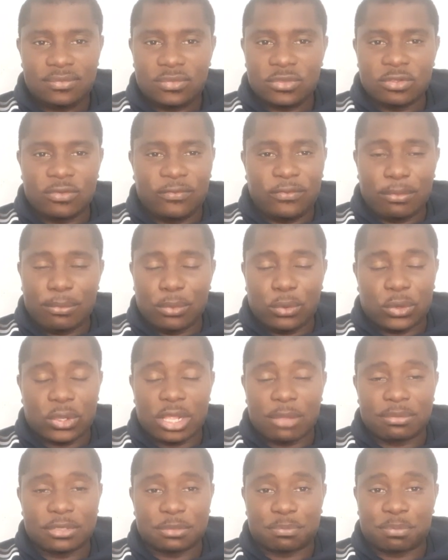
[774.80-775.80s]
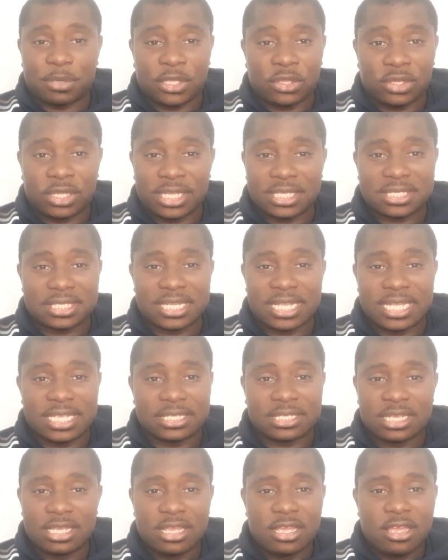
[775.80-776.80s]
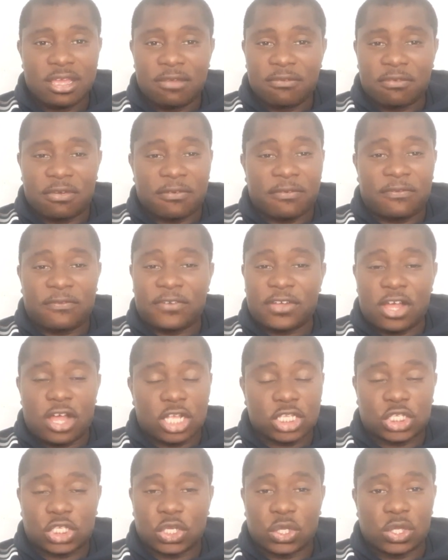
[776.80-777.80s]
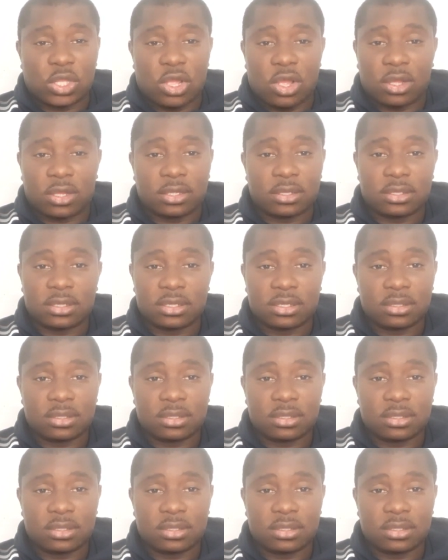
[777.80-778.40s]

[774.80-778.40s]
The football club has been on its knees for far too long.